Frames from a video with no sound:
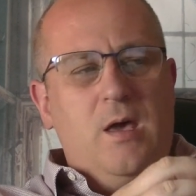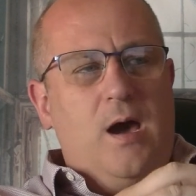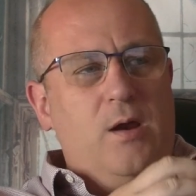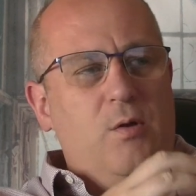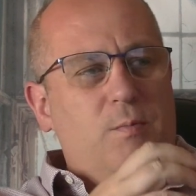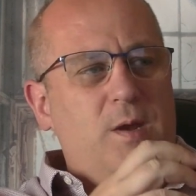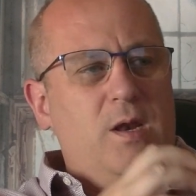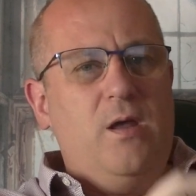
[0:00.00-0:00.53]

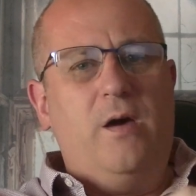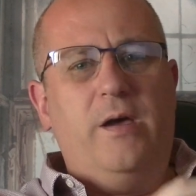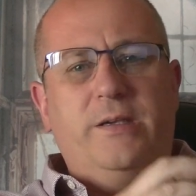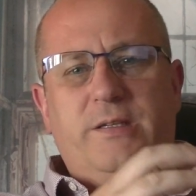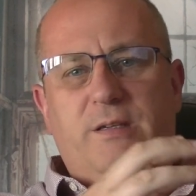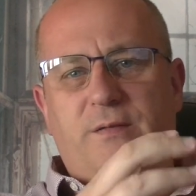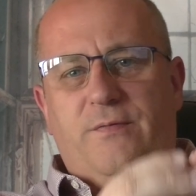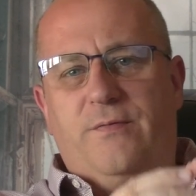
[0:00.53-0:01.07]
and it would be
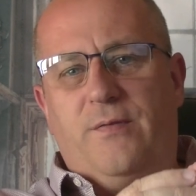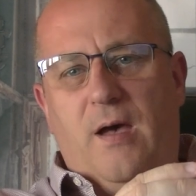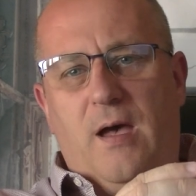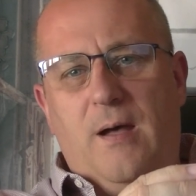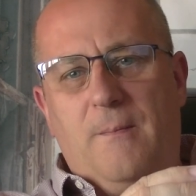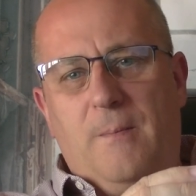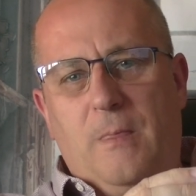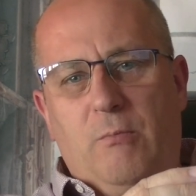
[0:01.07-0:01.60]
nice if
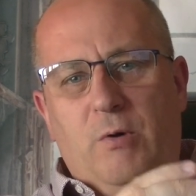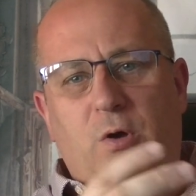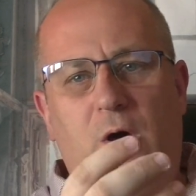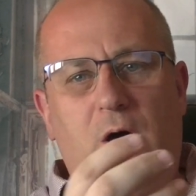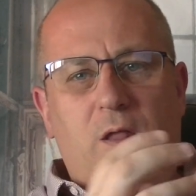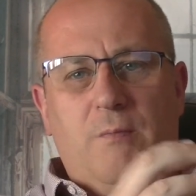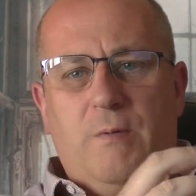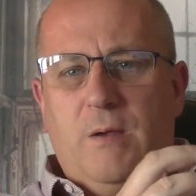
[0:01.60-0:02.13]
um, we
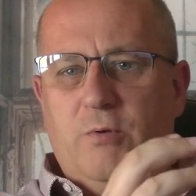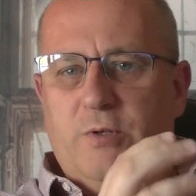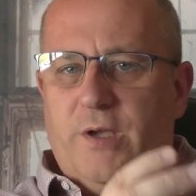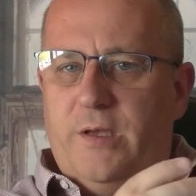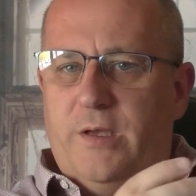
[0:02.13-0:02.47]
got other people's